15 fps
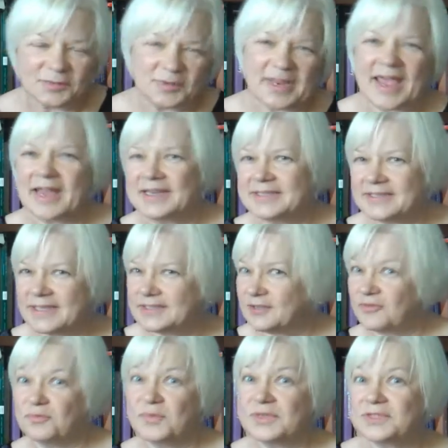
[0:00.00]
It would add a sense
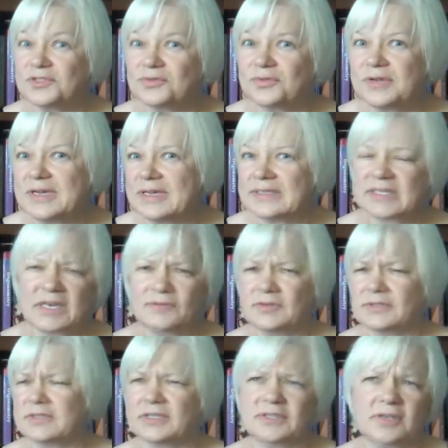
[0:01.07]
of mystery instead of
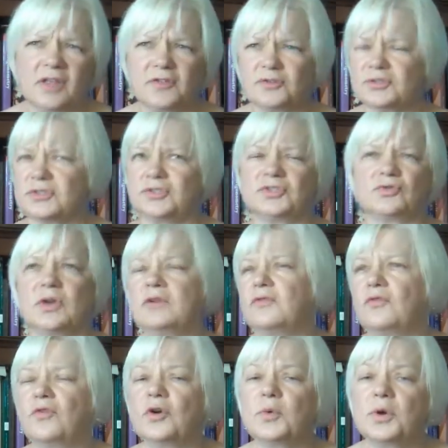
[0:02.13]
just another
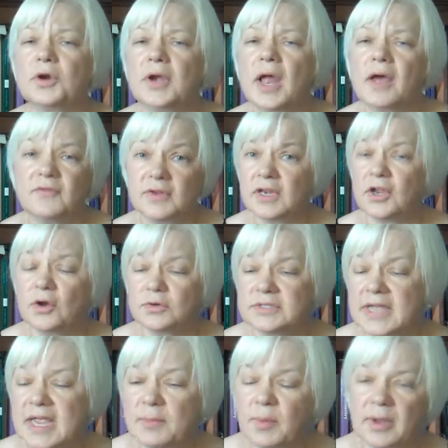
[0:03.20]
straightforward
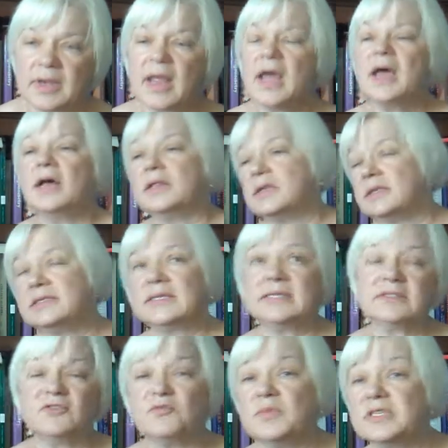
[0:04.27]
videotape, but a little
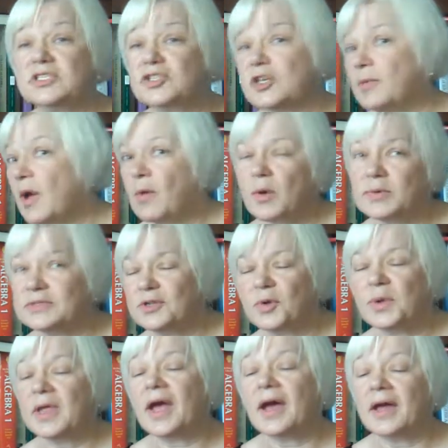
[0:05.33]
sense of mystery about what was
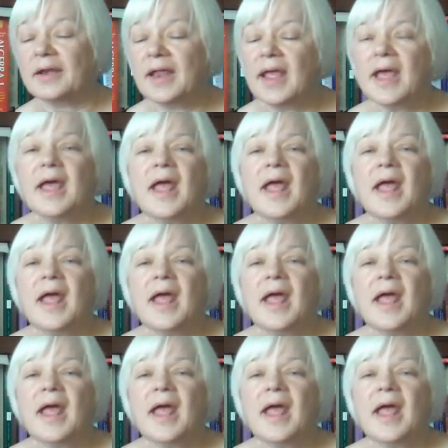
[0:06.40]
going on.